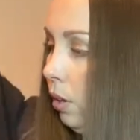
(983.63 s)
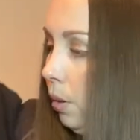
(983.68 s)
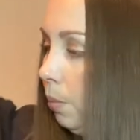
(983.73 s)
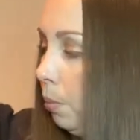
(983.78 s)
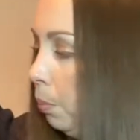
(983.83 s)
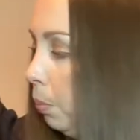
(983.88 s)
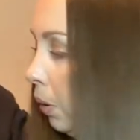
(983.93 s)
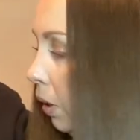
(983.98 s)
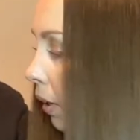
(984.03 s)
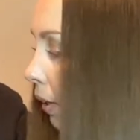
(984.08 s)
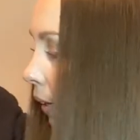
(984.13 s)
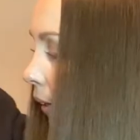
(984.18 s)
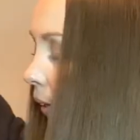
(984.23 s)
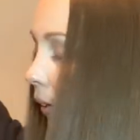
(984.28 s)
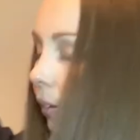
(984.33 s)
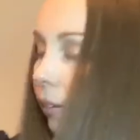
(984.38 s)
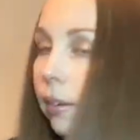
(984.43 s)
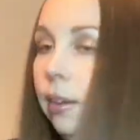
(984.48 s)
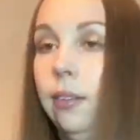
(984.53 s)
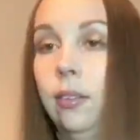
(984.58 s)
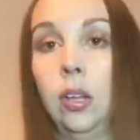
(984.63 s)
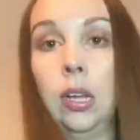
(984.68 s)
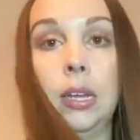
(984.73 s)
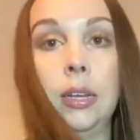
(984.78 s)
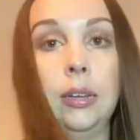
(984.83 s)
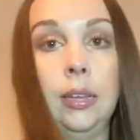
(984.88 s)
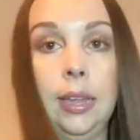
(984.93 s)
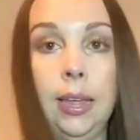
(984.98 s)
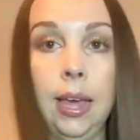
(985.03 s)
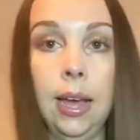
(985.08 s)
But
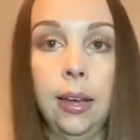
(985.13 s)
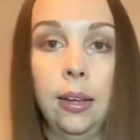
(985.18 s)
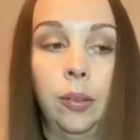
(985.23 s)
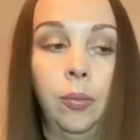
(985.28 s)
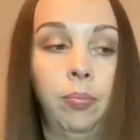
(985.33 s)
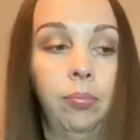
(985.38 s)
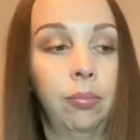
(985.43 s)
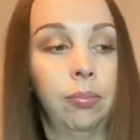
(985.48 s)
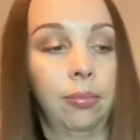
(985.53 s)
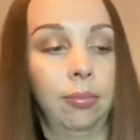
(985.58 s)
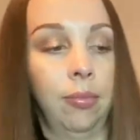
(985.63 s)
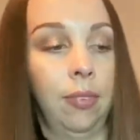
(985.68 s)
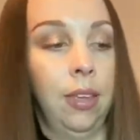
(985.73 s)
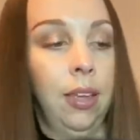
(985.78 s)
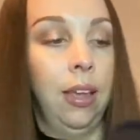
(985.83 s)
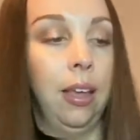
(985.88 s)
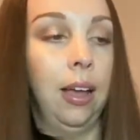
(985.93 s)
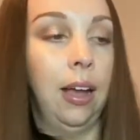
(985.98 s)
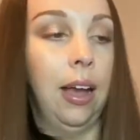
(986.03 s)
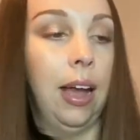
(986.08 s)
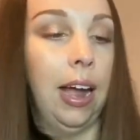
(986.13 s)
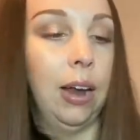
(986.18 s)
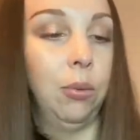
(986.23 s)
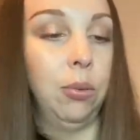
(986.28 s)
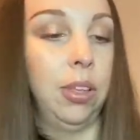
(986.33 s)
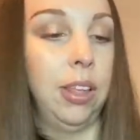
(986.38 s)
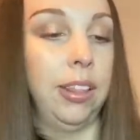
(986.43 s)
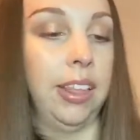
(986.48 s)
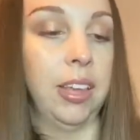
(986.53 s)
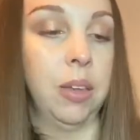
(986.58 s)
yeah, I
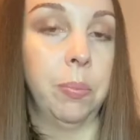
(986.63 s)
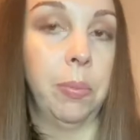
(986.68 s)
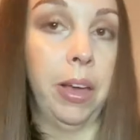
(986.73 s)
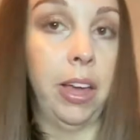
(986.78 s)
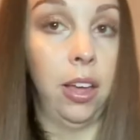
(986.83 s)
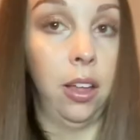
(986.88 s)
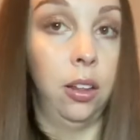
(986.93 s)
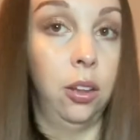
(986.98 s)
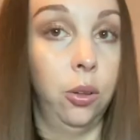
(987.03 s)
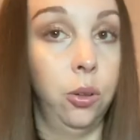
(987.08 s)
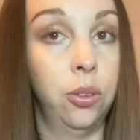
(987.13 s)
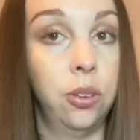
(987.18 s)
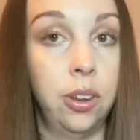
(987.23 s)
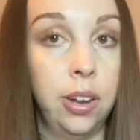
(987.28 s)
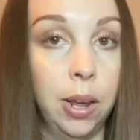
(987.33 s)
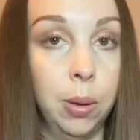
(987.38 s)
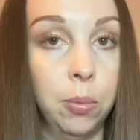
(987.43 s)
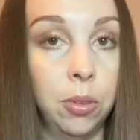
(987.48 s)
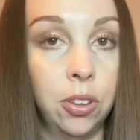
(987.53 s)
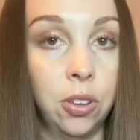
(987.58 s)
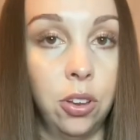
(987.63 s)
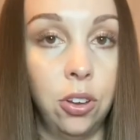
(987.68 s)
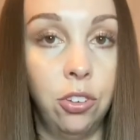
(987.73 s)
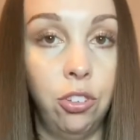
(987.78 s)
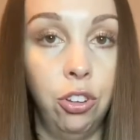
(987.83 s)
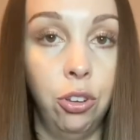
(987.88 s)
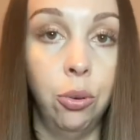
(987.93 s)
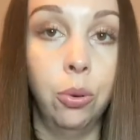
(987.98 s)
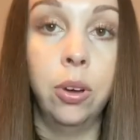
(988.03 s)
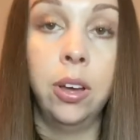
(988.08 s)
really like buying clothes on Amazon
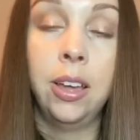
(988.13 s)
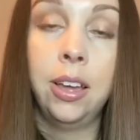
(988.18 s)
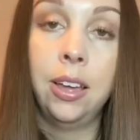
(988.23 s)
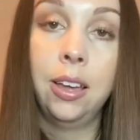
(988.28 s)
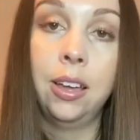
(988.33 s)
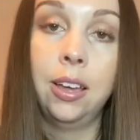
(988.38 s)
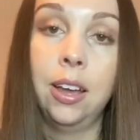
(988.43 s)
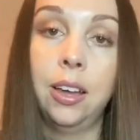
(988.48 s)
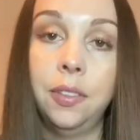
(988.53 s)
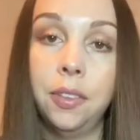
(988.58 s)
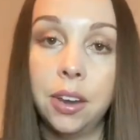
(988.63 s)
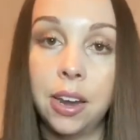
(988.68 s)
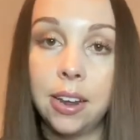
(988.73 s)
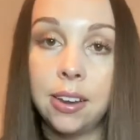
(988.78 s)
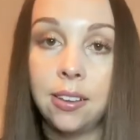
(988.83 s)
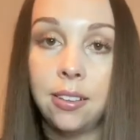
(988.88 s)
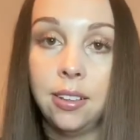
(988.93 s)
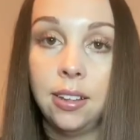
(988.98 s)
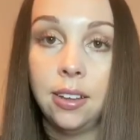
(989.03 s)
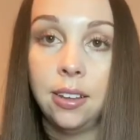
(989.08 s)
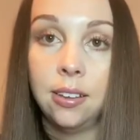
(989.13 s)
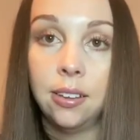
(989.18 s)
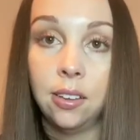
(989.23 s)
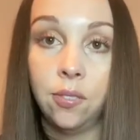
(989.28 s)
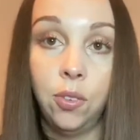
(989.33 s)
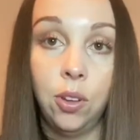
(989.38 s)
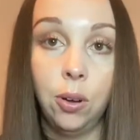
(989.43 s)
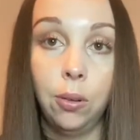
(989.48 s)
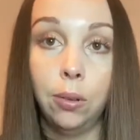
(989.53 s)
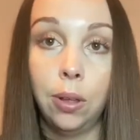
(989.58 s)
too. And the nice thing is if
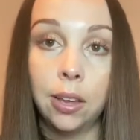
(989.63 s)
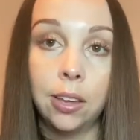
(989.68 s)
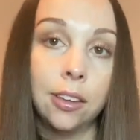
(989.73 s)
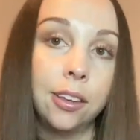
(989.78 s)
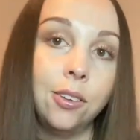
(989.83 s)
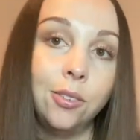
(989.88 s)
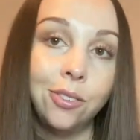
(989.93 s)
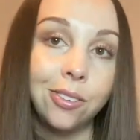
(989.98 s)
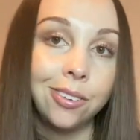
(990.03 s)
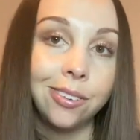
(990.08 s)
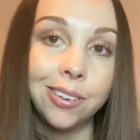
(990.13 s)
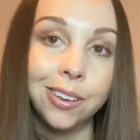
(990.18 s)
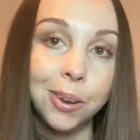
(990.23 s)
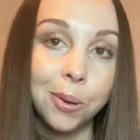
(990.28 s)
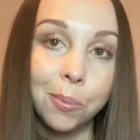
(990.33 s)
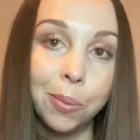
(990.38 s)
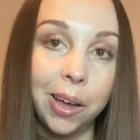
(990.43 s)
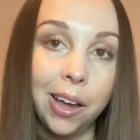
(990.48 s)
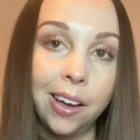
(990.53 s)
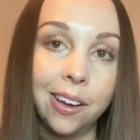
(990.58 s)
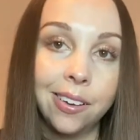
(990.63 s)
you don't like it, you just send it back.